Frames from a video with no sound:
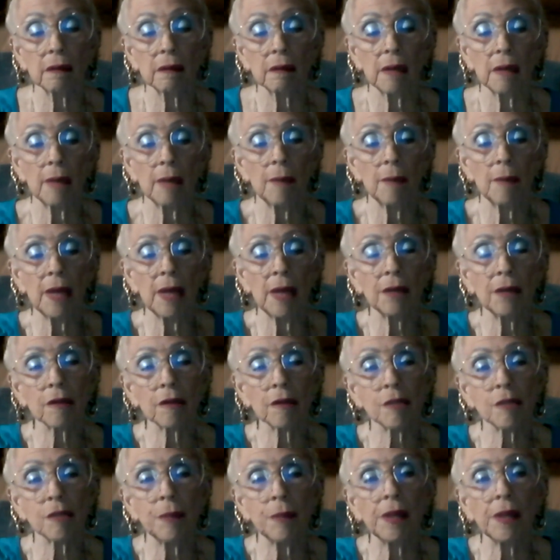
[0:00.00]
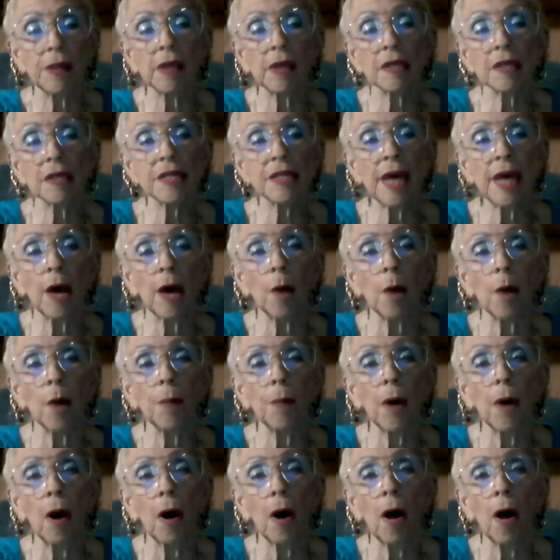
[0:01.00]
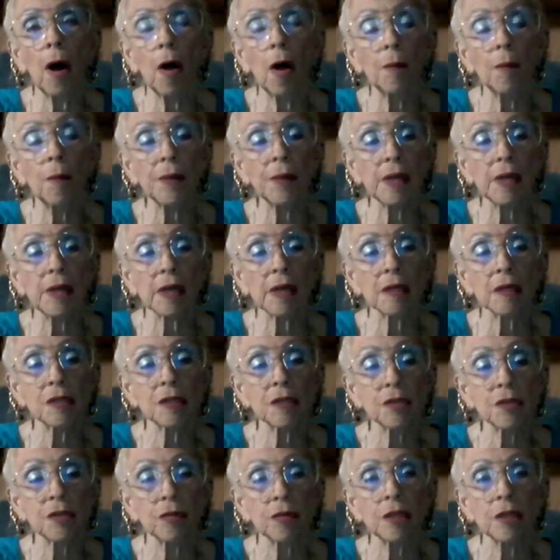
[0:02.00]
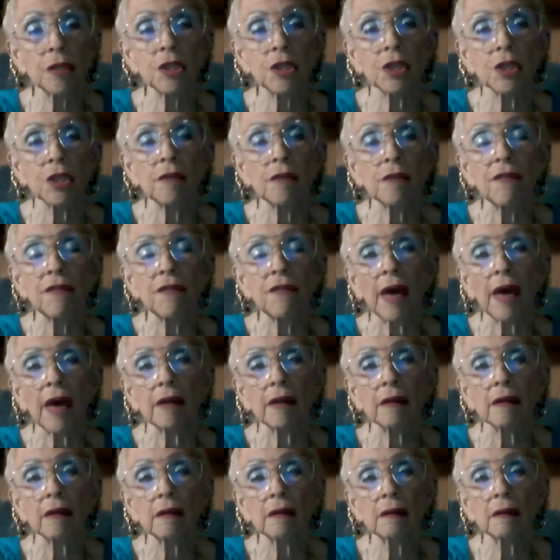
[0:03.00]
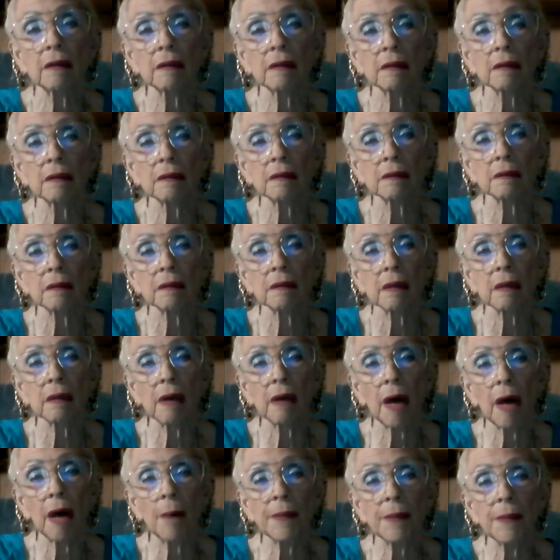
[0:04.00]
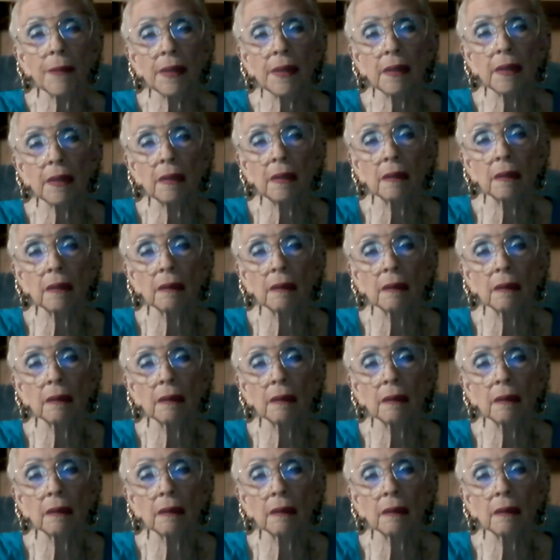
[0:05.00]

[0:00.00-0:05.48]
and may those beings help all beings to achieve that. Amen.